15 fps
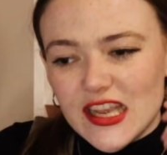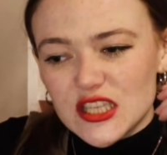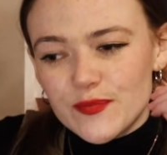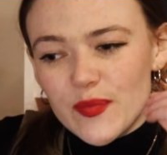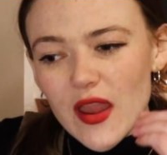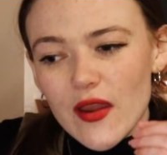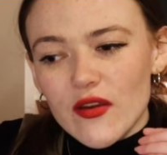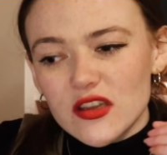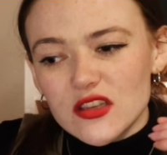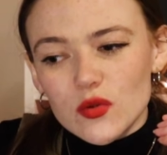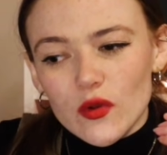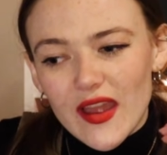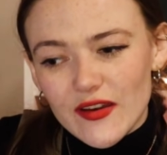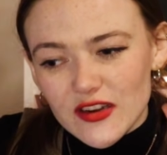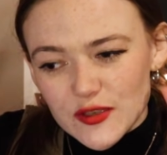experience
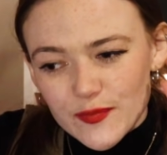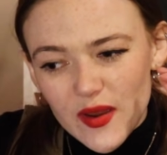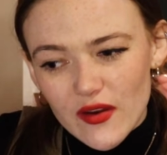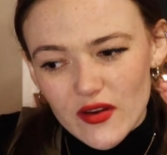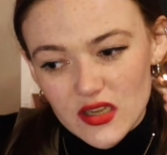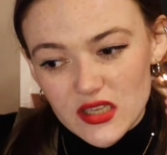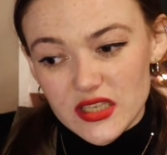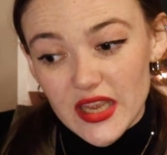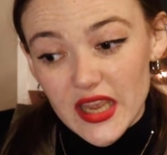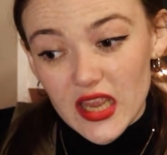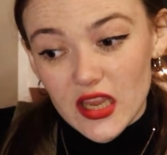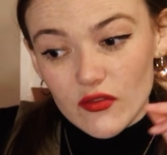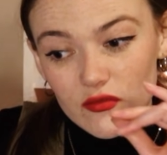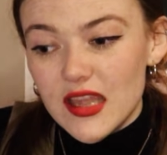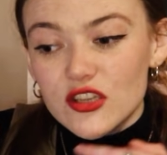what they're
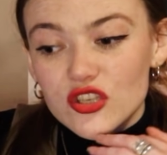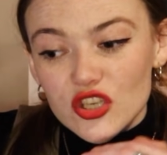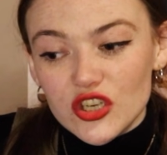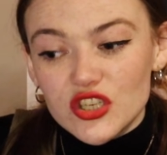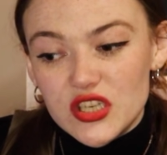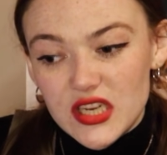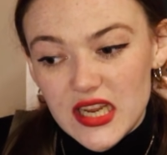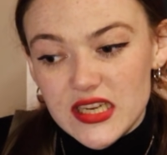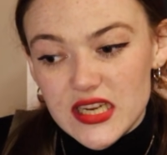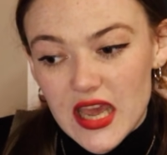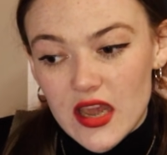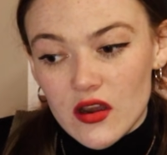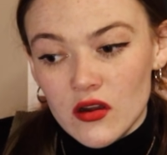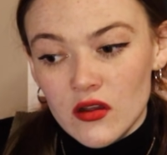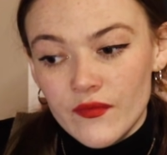experiencing in such
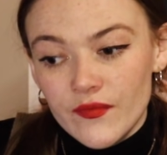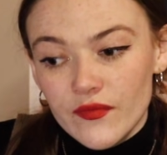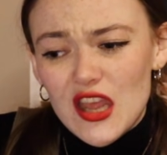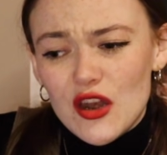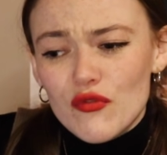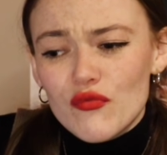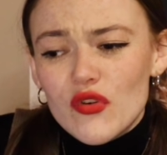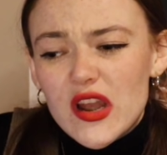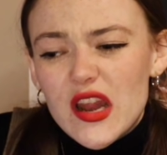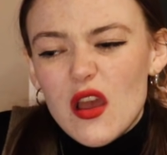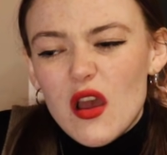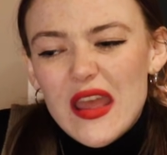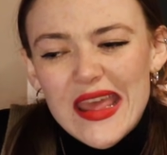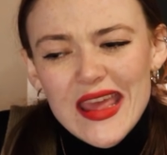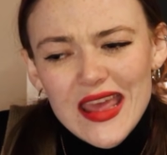detail, in a
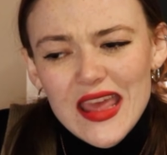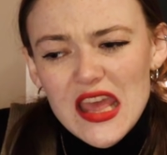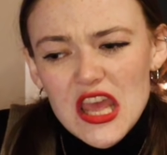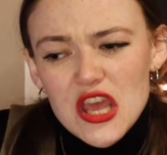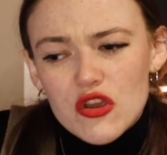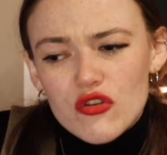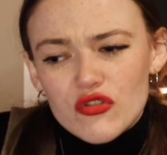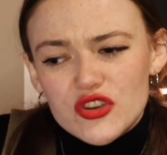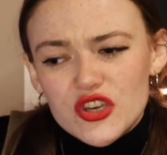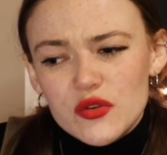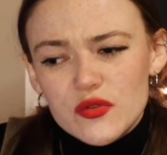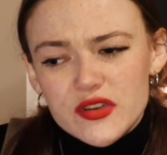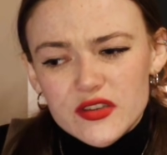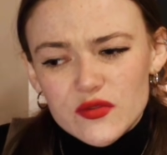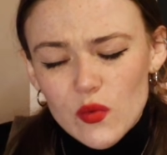really icky,
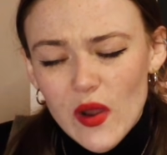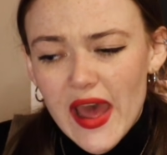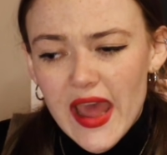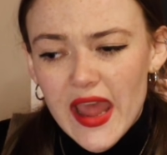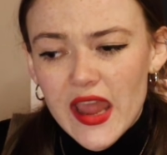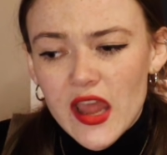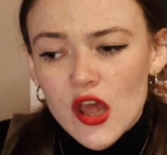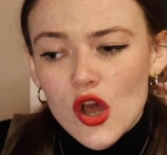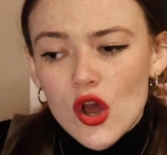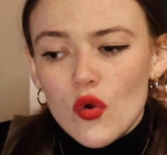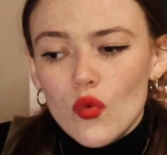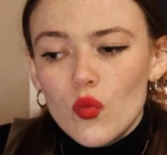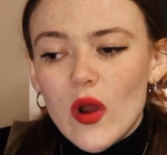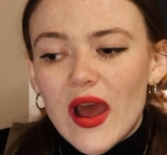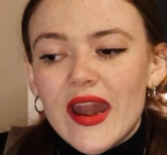gratuitous way,
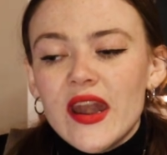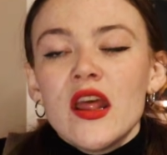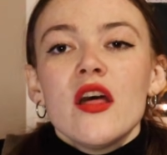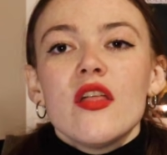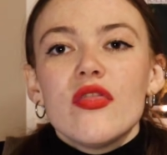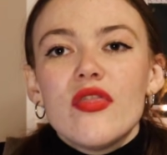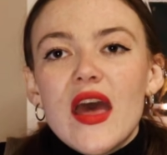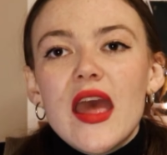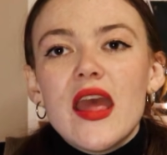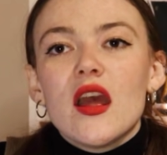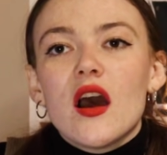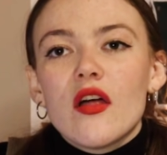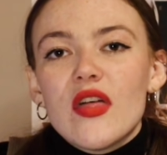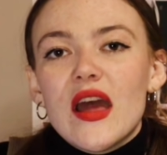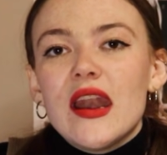when
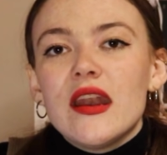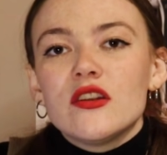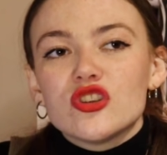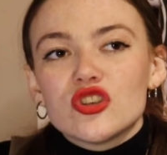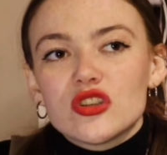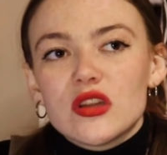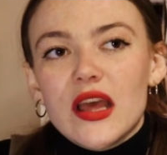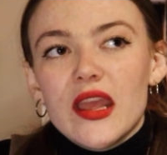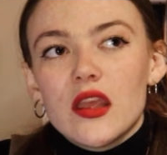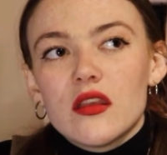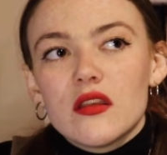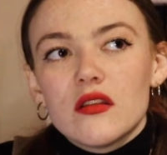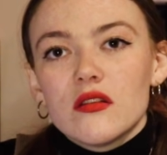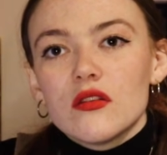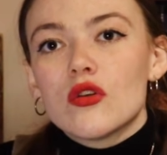they are then just
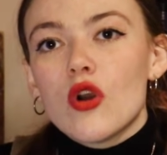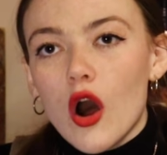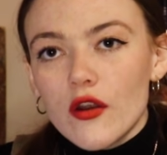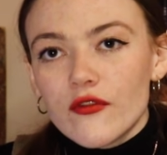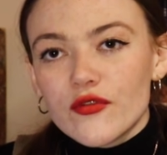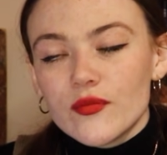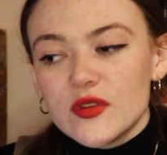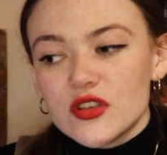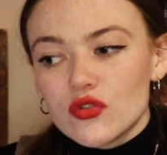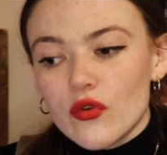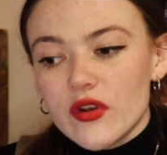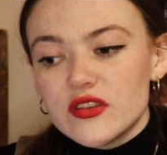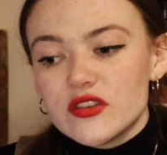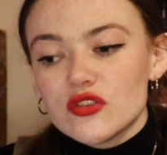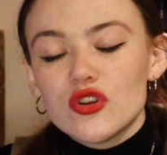like gone from the
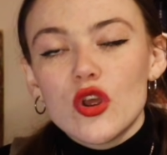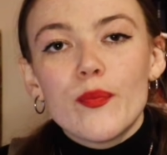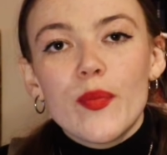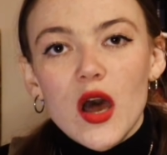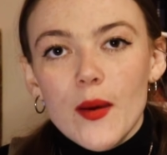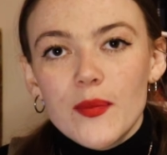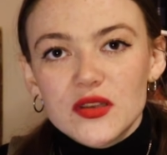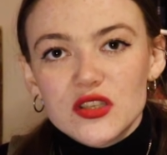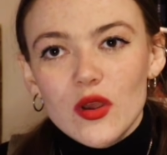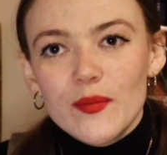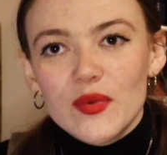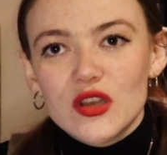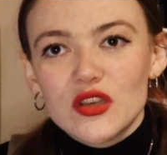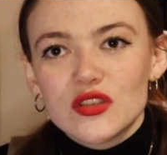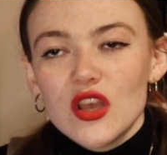story? So there's no purpose to
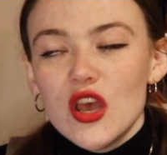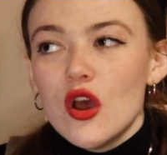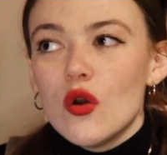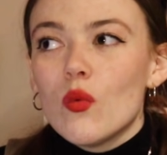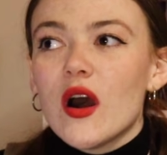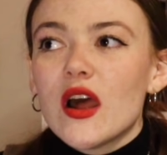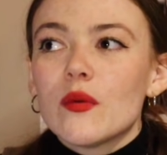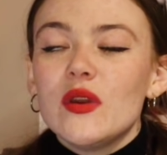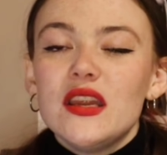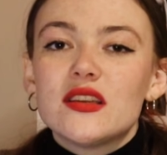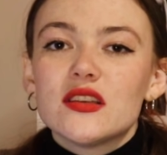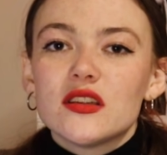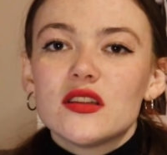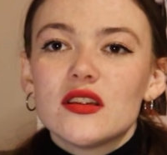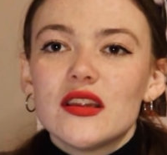it because why do we
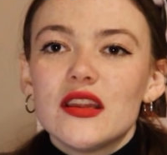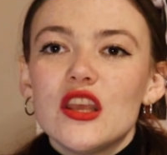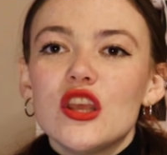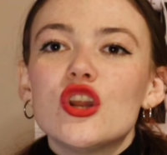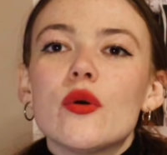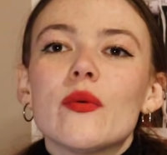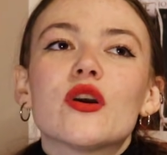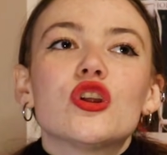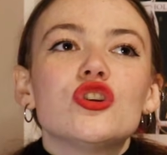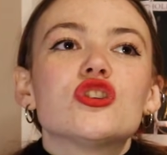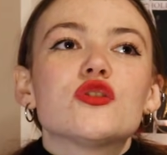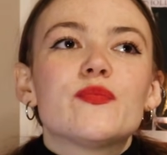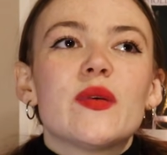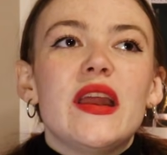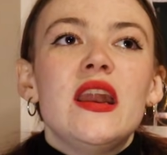need to, you know, it could have
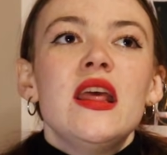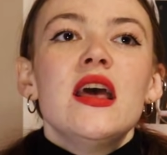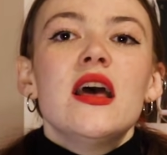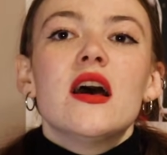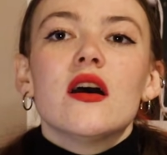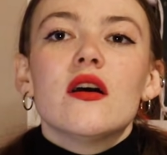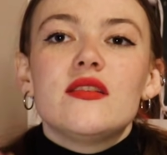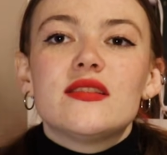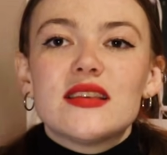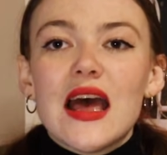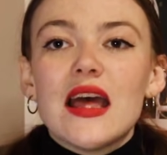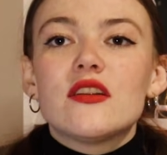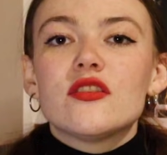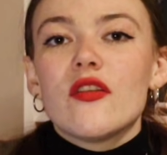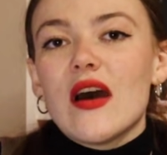just been
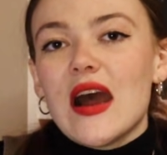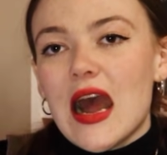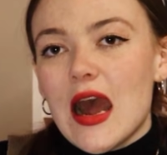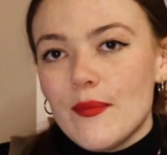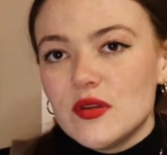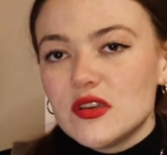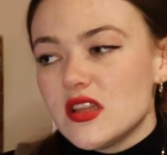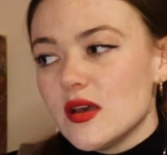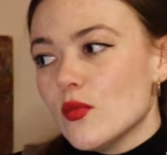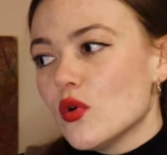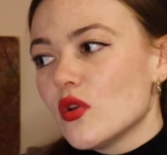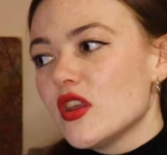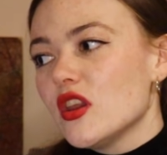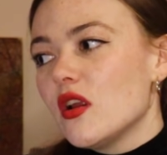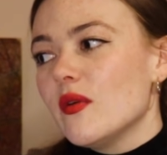said that that happened to them
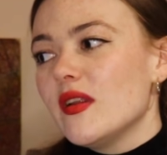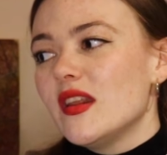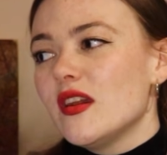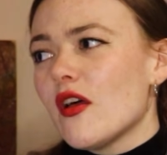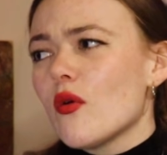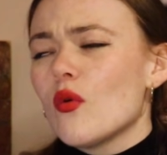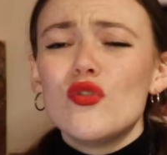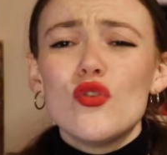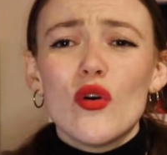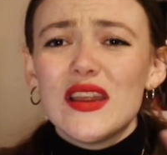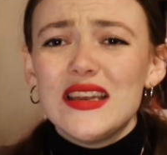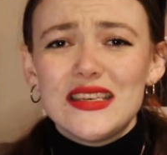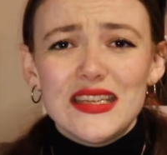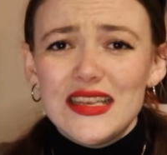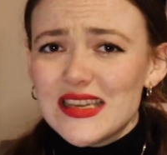or you know in another or
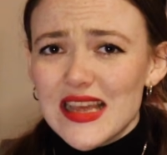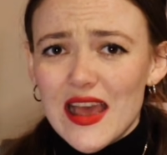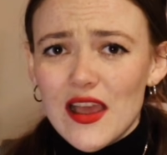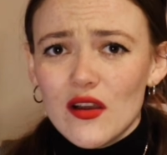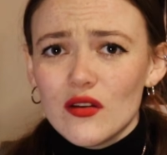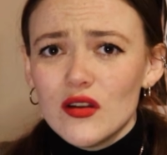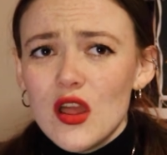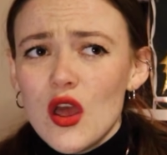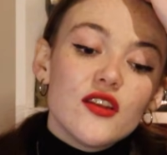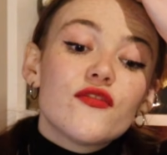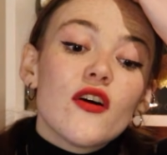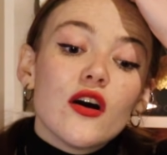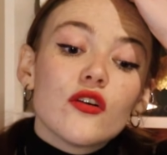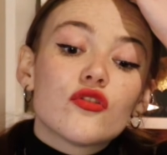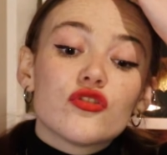not in detail it
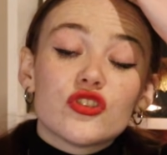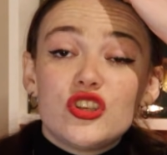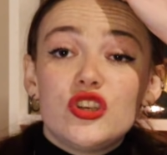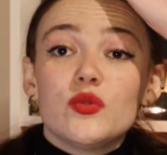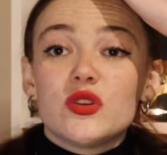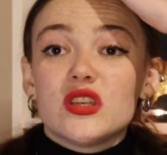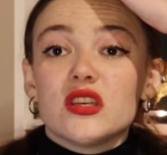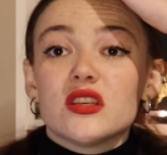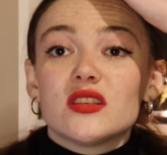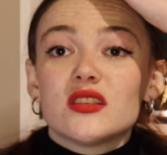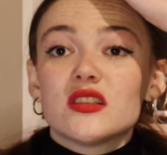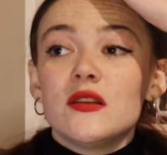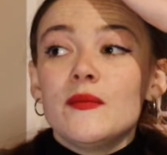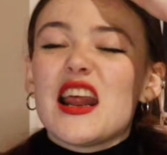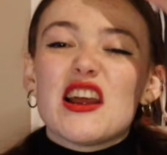felt
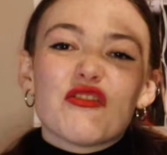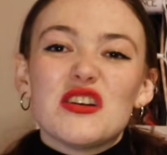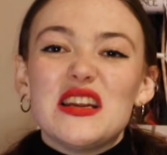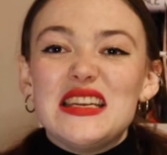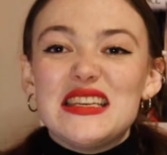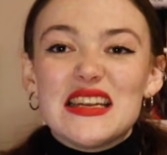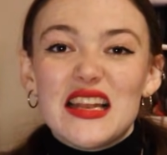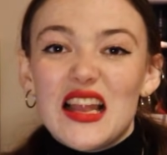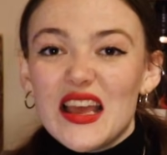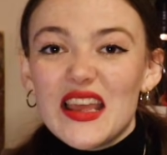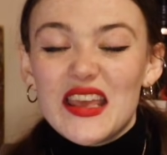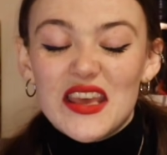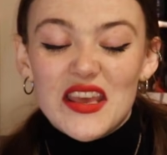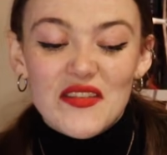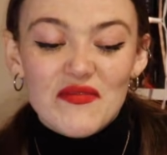gratuitous and i really didn't
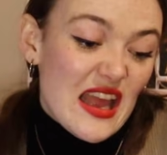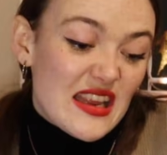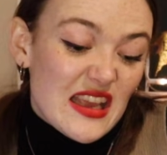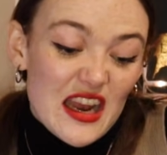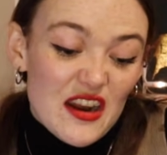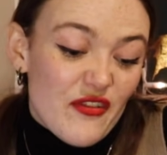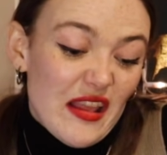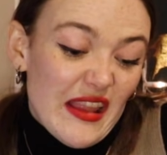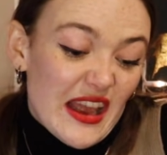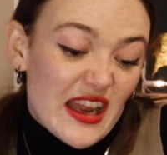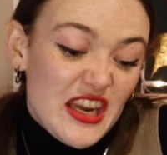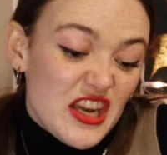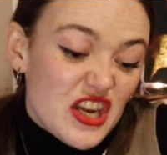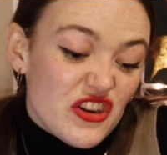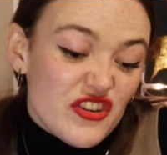like it i kind of felt like
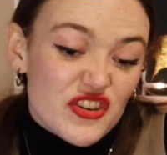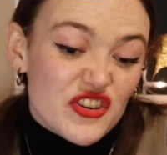i needed a